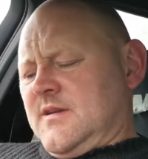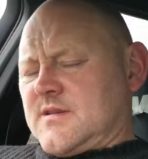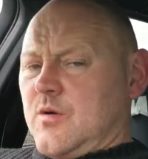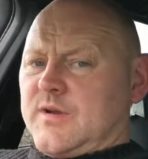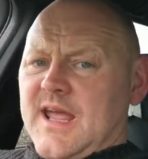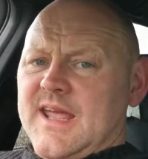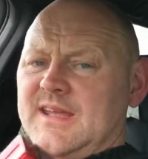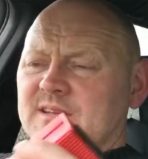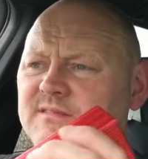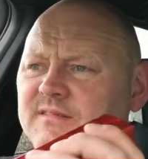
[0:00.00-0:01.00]
It's
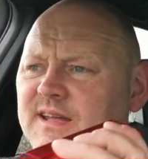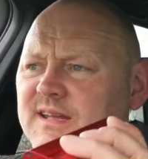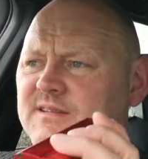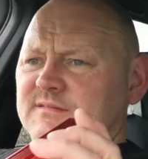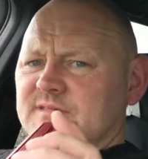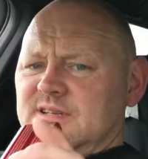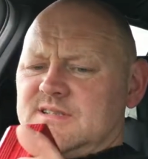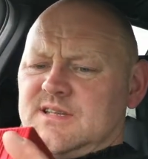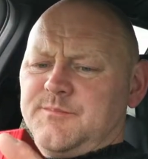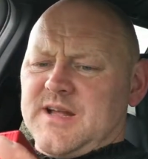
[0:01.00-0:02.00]
okay. It, it,
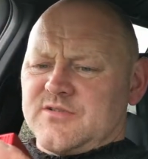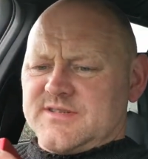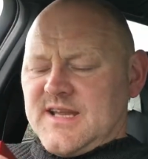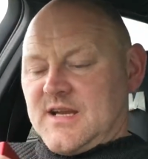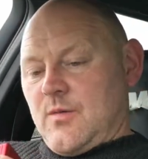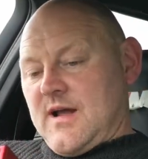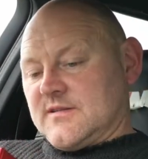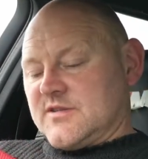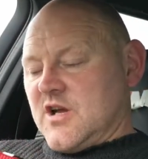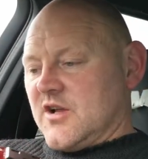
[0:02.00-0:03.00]
the batteries take a while
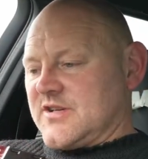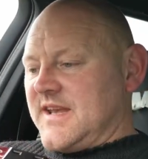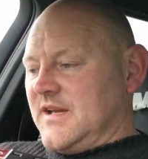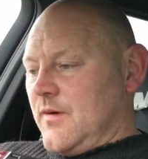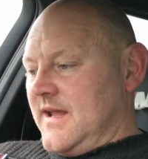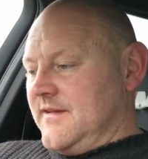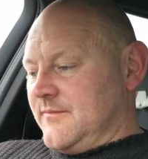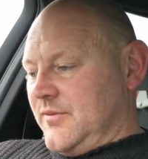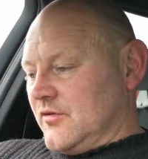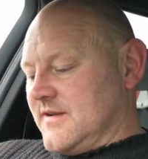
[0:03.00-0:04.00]
to charge anyway,
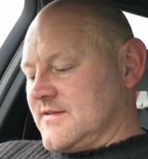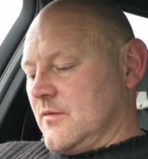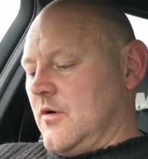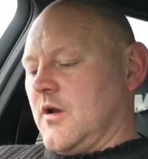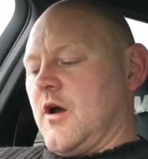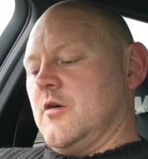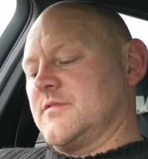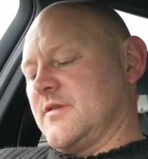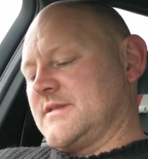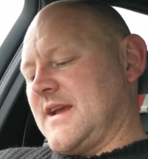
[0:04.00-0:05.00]
even plugged into the wall at home,
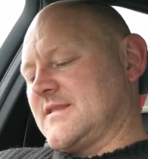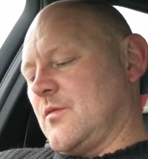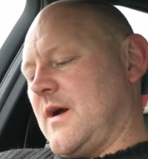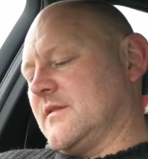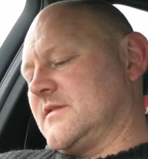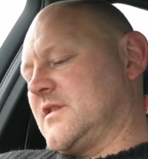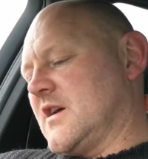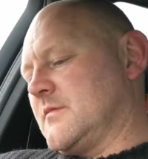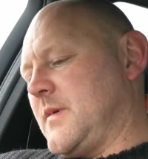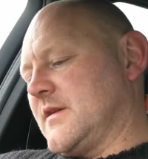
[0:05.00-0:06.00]
so it takes a while to
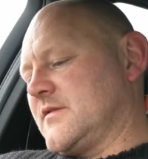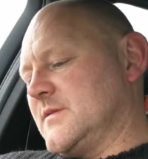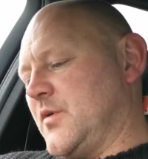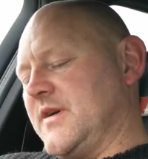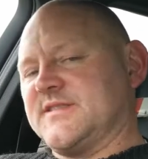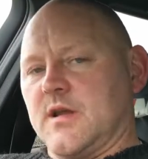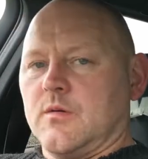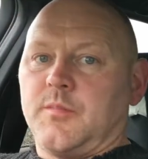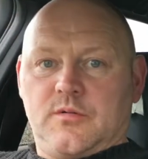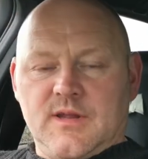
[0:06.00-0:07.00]
charge my batteries, but it's
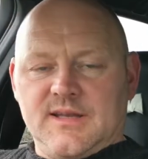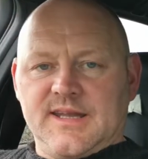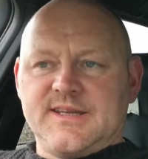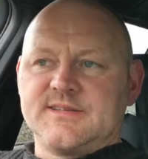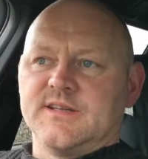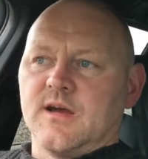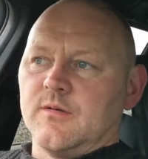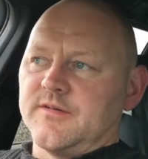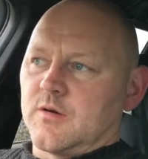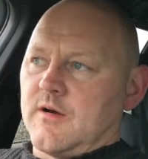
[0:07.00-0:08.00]
doable at least. You
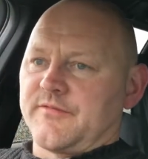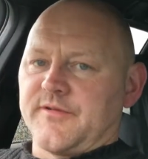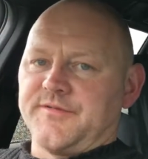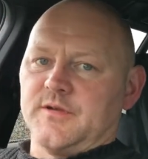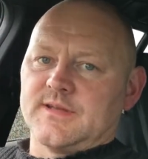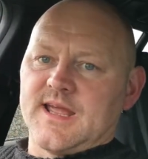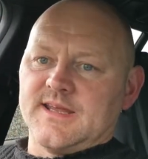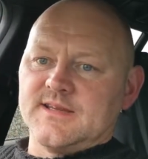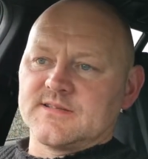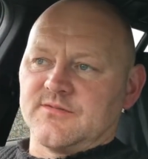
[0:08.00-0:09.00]
know, if I go out for a few
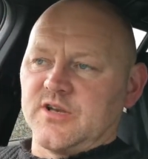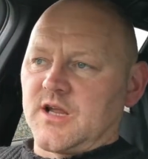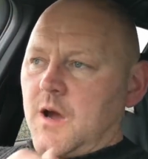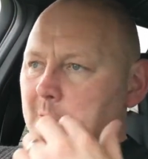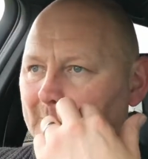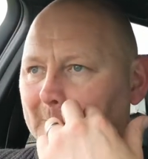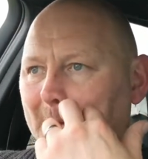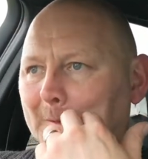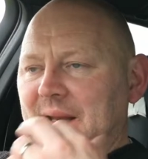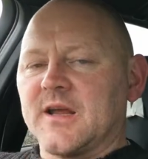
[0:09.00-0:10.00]
days, I've only got
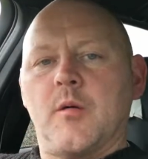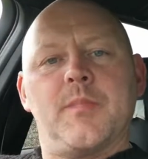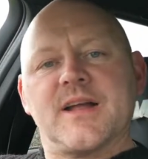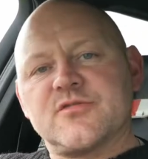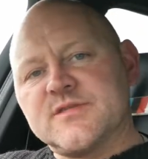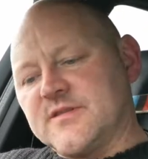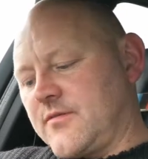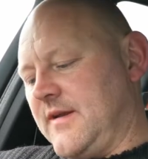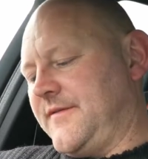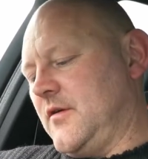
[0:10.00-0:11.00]
two Nikon batteries and
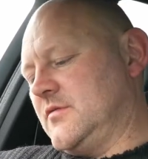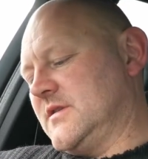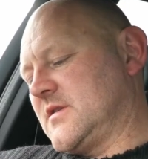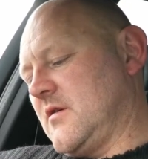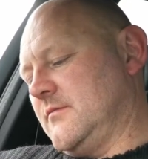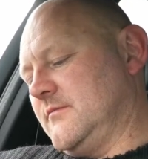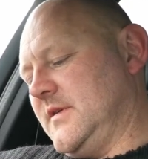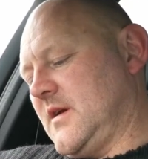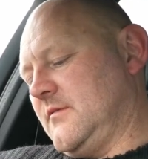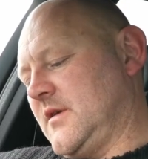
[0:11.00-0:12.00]
three Fuji, so,
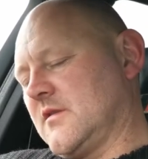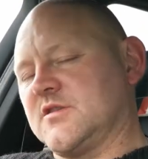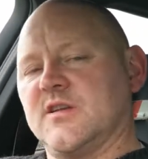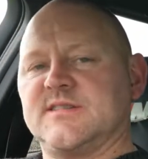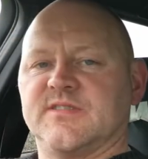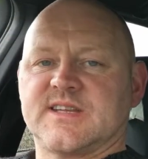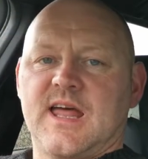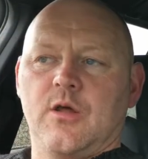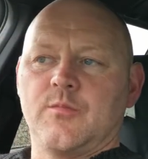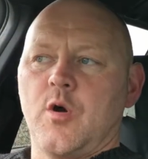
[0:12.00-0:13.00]
you know, the alternative is
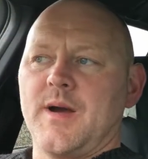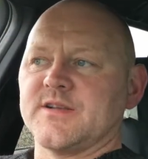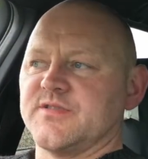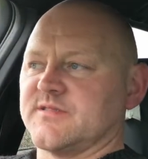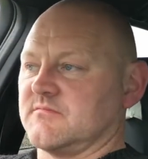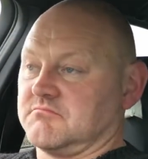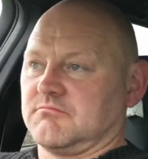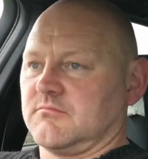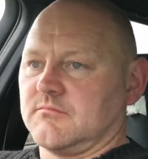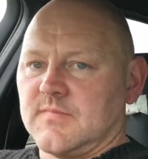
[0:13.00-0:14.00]
get a load more batteries.
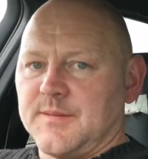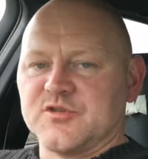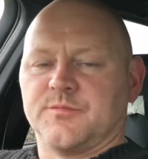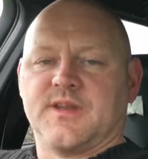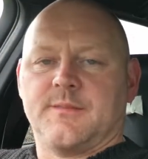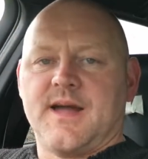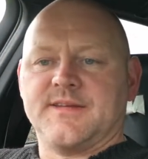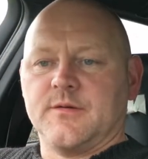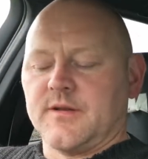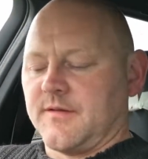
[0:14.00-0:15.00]
It might be something I might do, I